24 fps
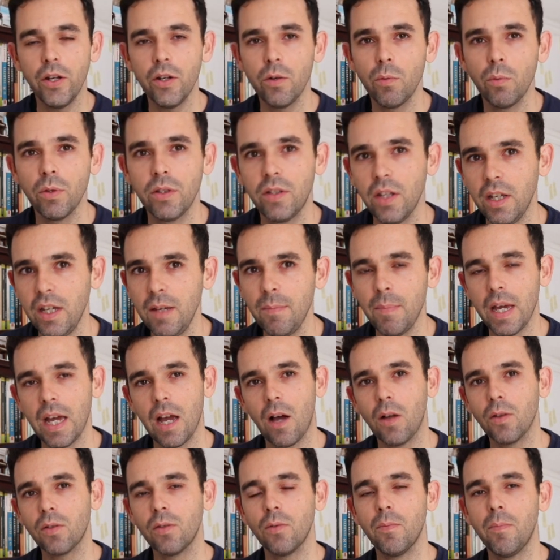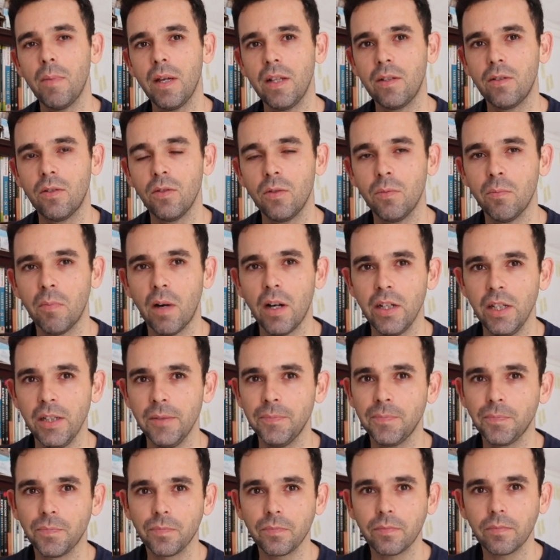here with eBay, I also made good money